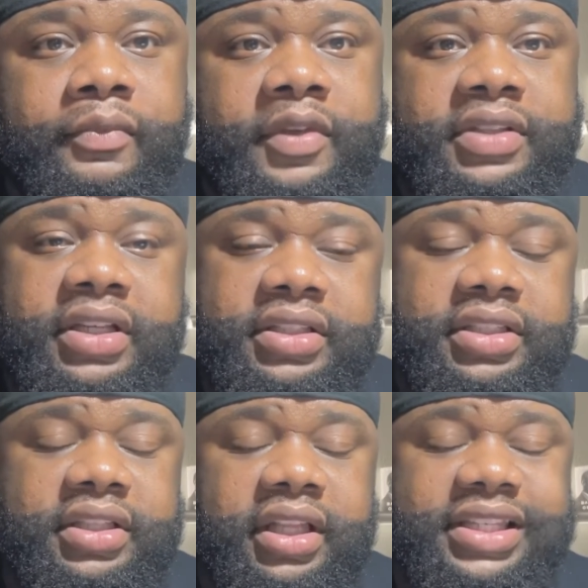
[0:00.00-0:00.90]

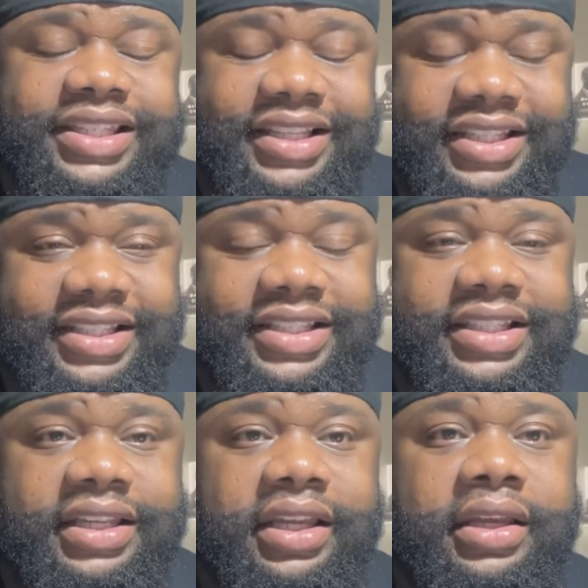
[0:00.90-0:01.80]

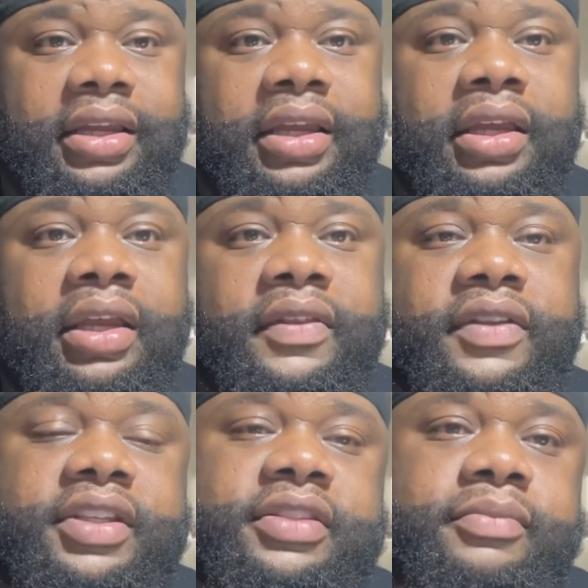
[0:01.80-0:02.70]
sentencing
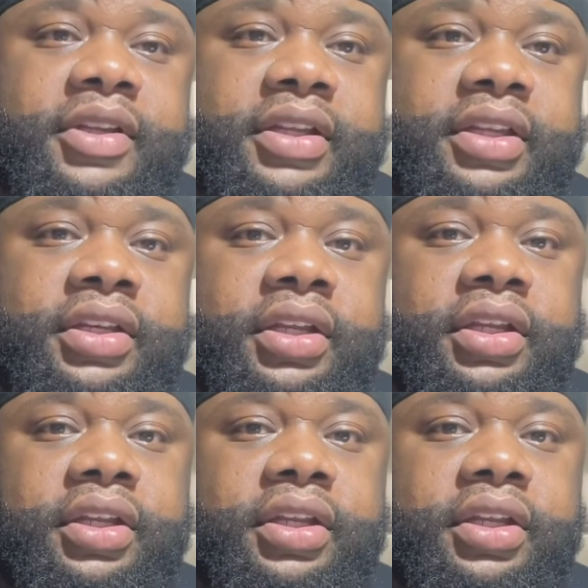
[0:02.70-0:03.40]
these men